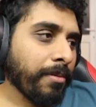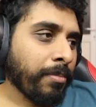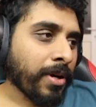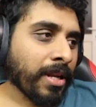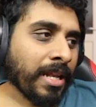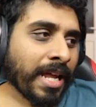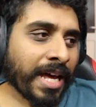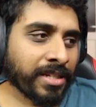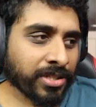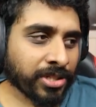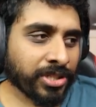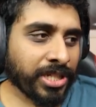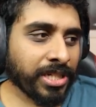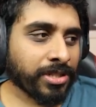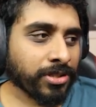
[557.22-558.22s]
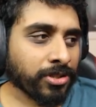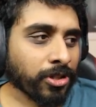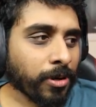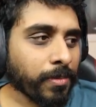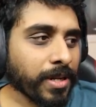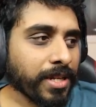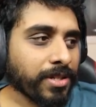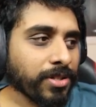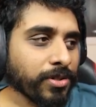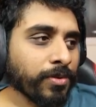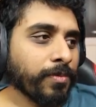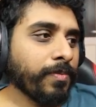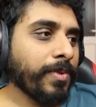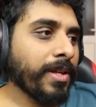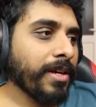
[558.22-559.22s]
But lions and cheetahs normally
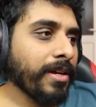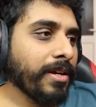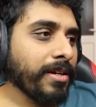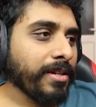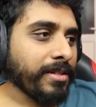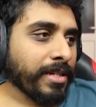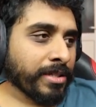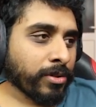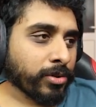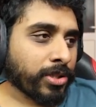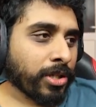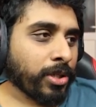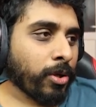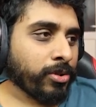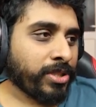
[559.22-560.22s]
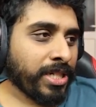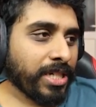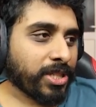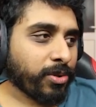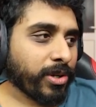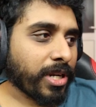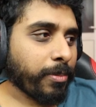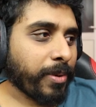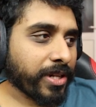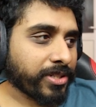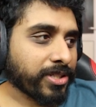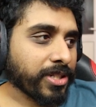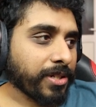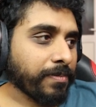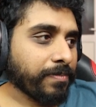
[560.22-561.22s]
do. There's also no cheetah in the
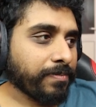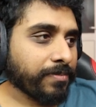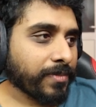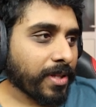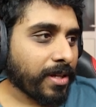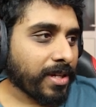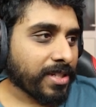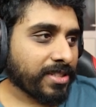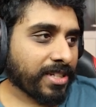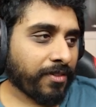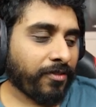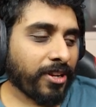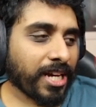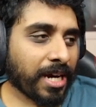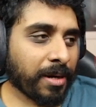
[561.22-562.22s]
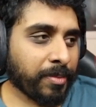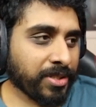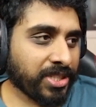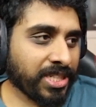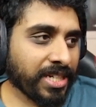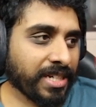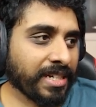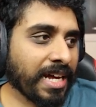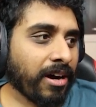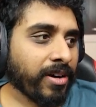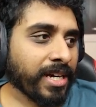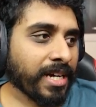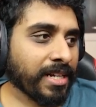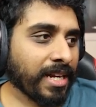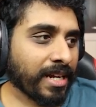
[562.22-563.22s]
picture. So I feel like I've been cheated out
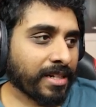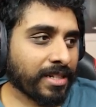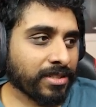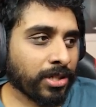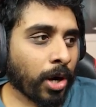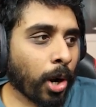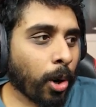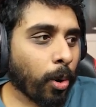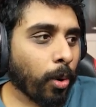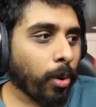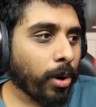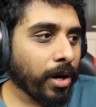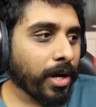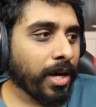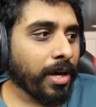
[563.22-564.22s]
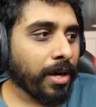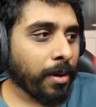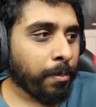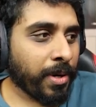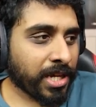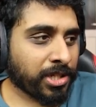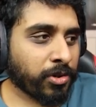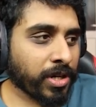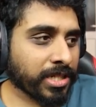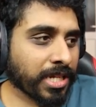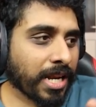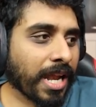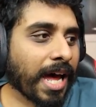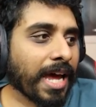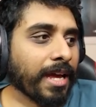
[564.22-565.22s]
here. Like, this whole picture is a
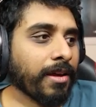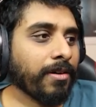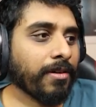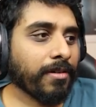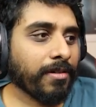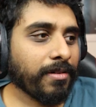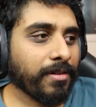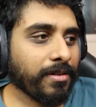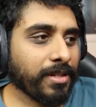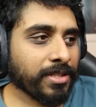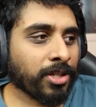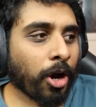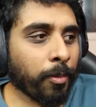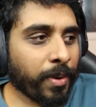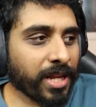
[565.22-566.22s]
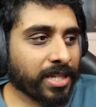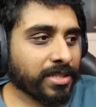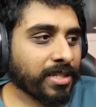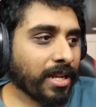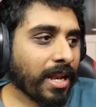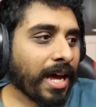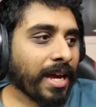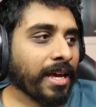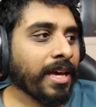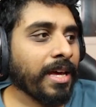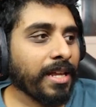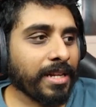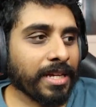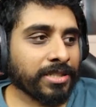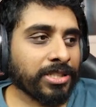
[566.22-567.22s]
lie. This whole picture is a lie.
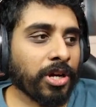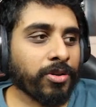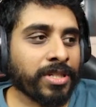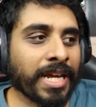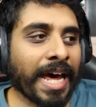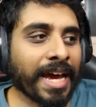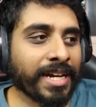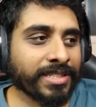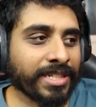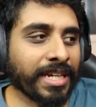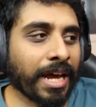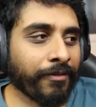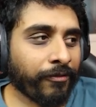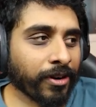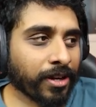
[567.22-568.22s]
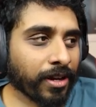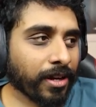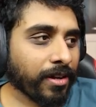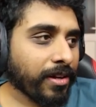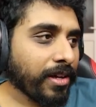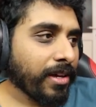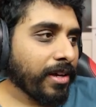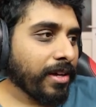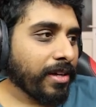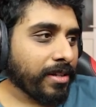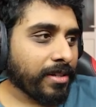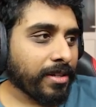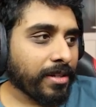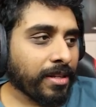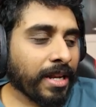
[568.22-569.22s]
There's no tigers in Africa.
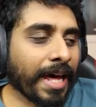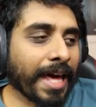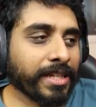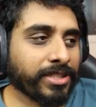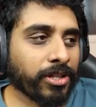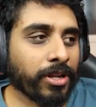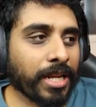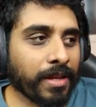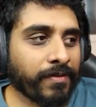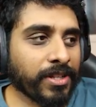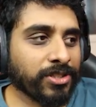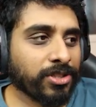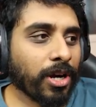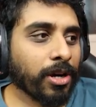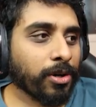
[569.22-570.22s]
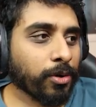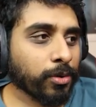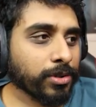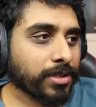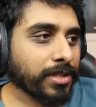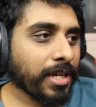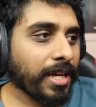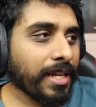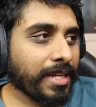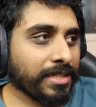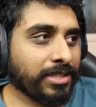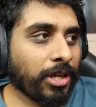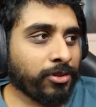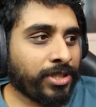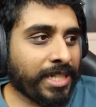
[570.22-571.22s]
Lions don't live in jungles. There's
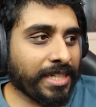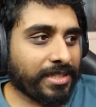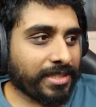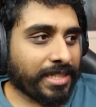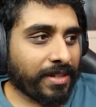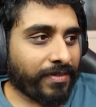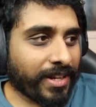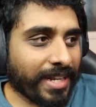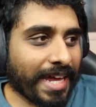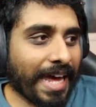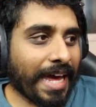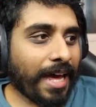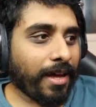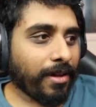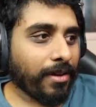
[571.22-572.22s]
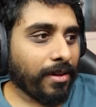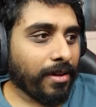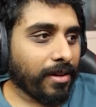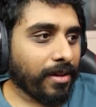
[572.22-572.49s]
no cheetahs even there.